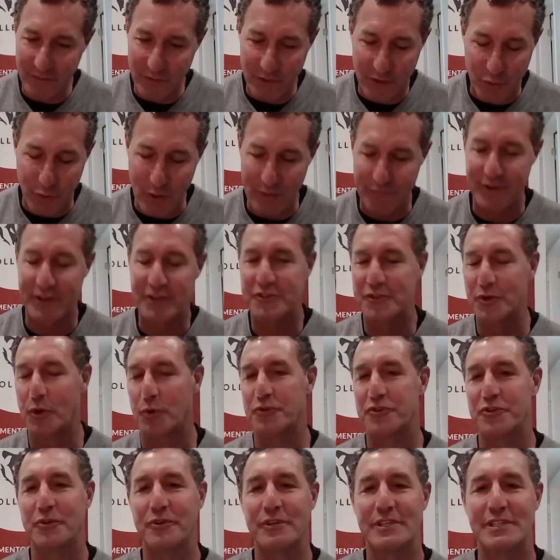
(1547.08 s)
terrific
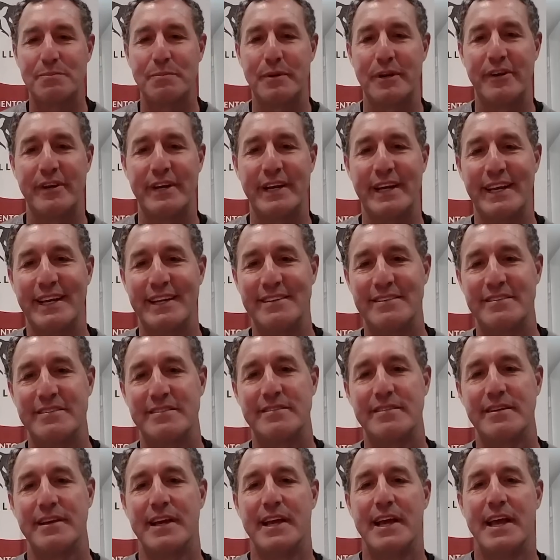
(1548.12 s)
social
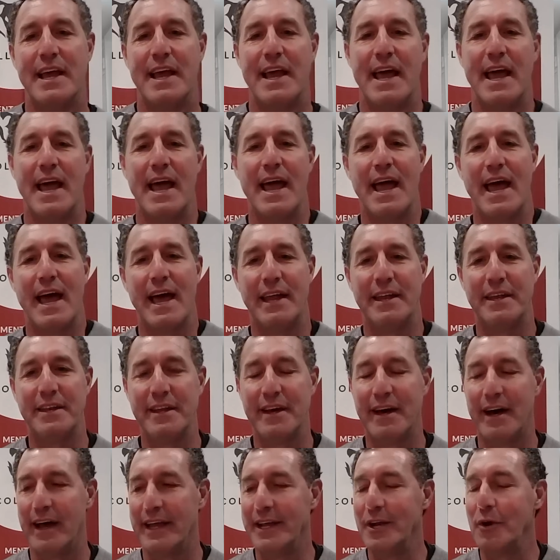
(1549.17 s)
experience. And,
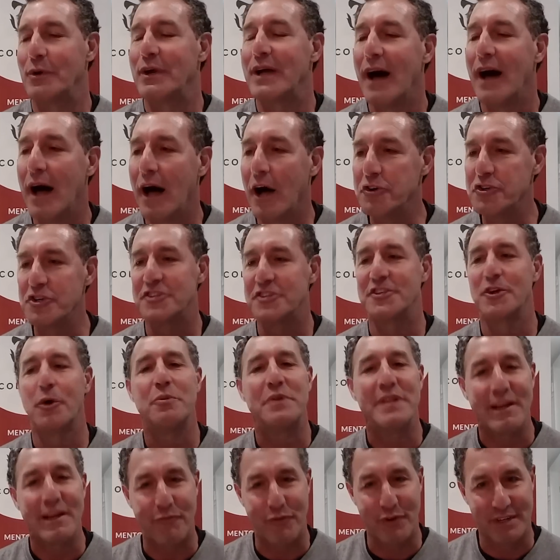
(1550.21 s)
college is so
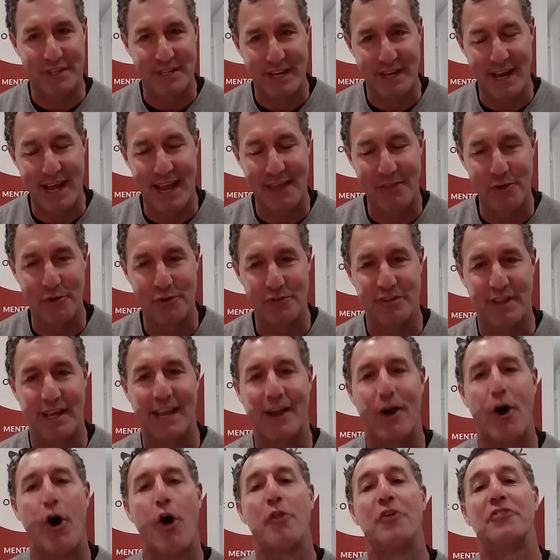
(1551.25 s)
different today. There's
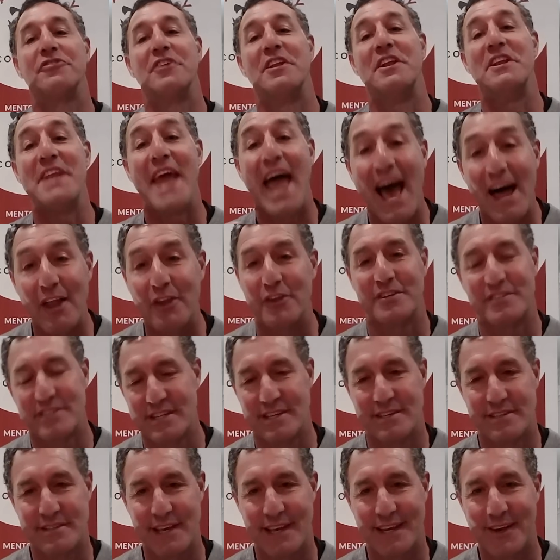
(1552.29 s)
like all this
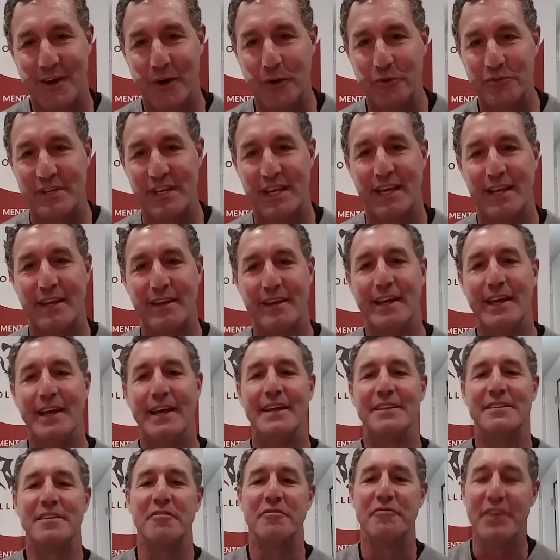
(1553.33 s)
analysis that goes in
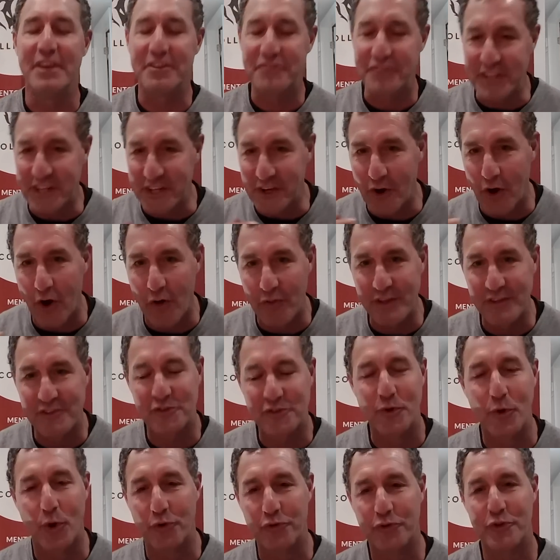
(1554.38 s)
to visiting all these
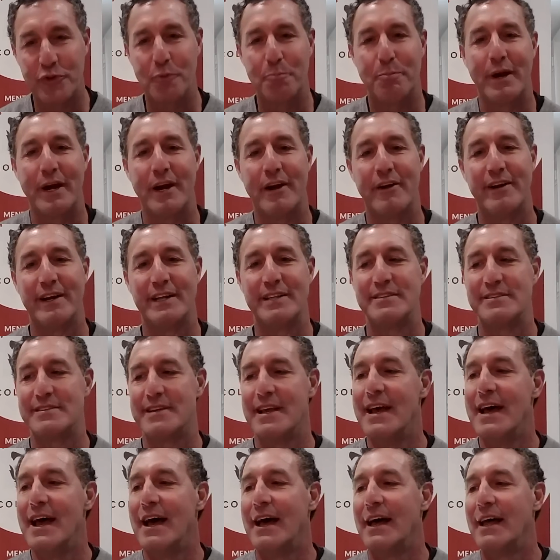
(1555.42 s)
schools with your parents.
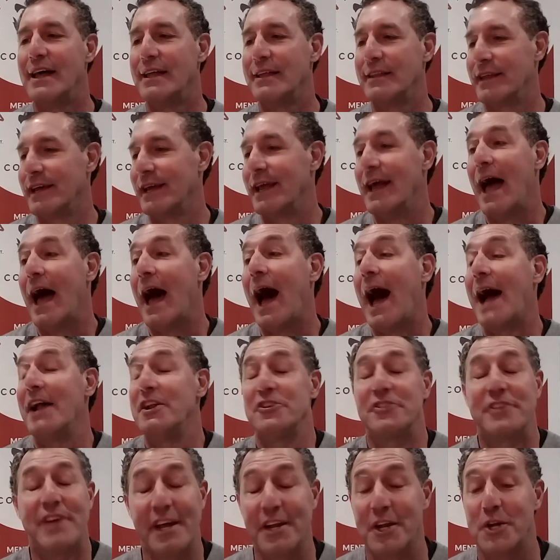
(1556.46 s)
Like I
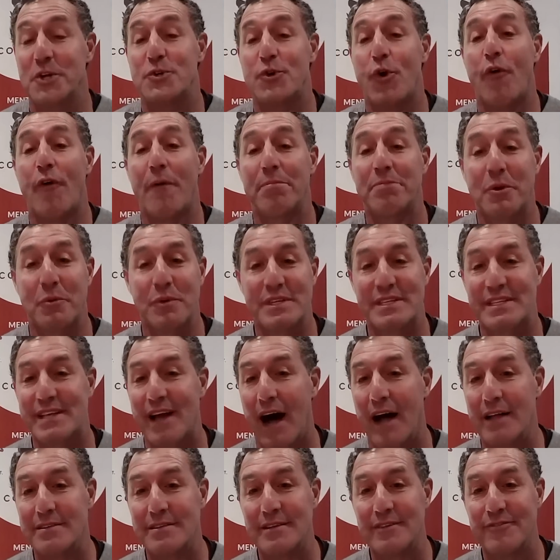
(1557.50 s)
just kind of drove up to
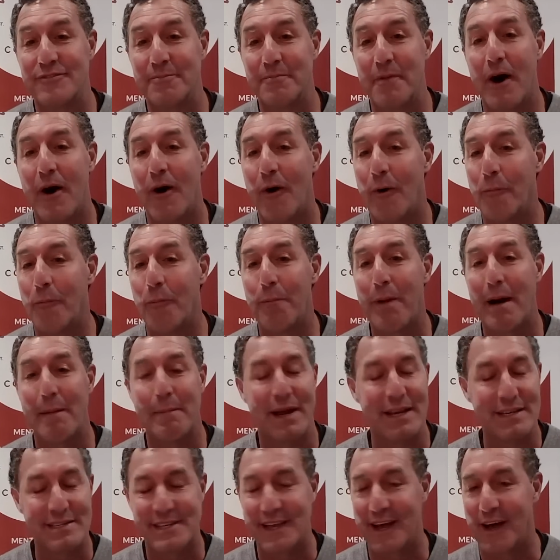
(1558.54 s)
Wisconsin from home by
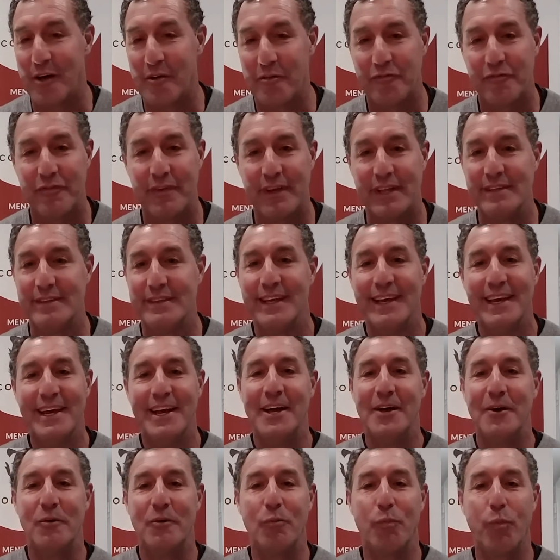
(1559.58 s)
myself and
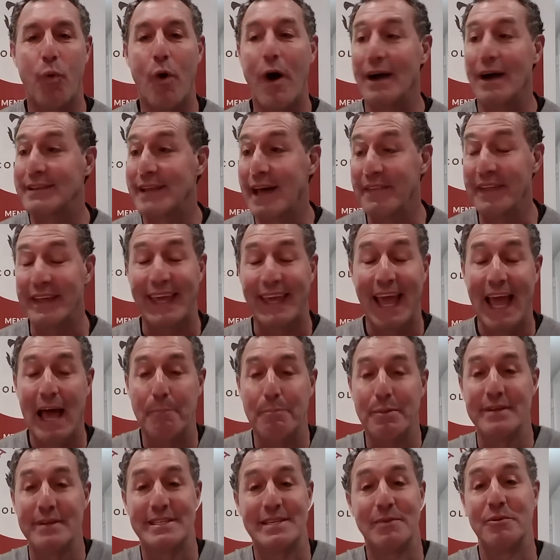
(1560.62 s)
walked down the
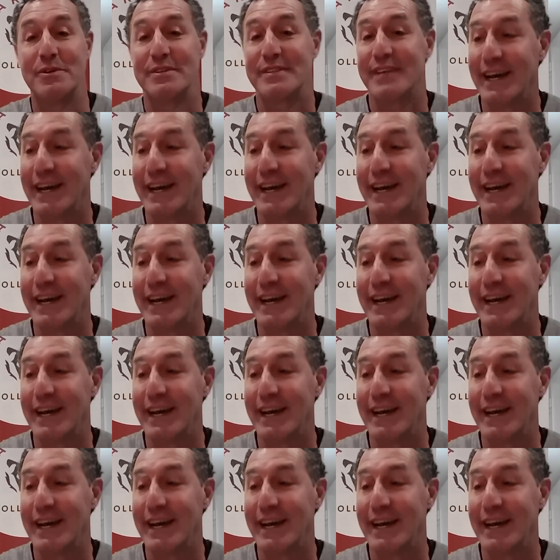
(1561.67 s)
campus and was